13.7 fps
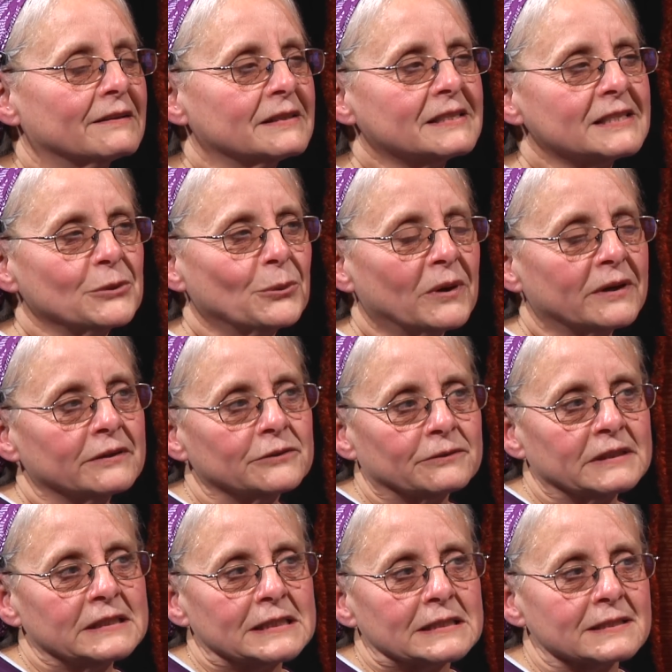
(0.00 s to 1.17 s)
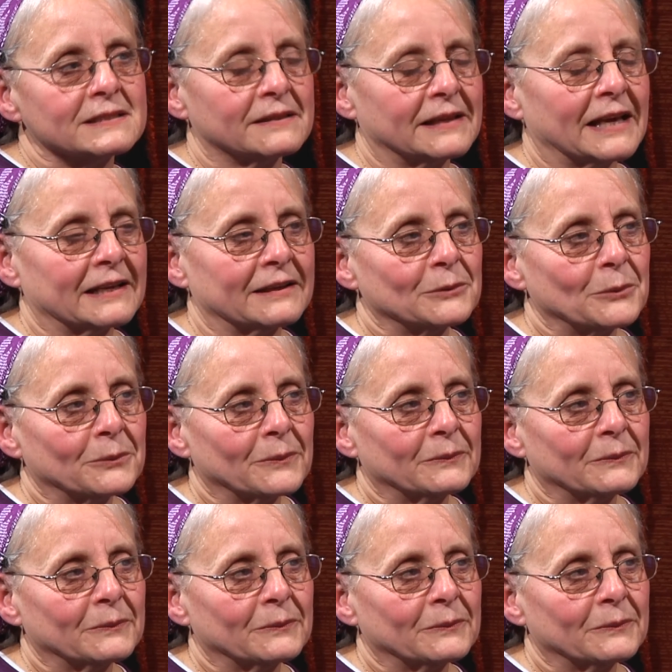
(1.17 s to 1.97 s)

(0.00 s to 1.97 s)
this is the one of the reasons that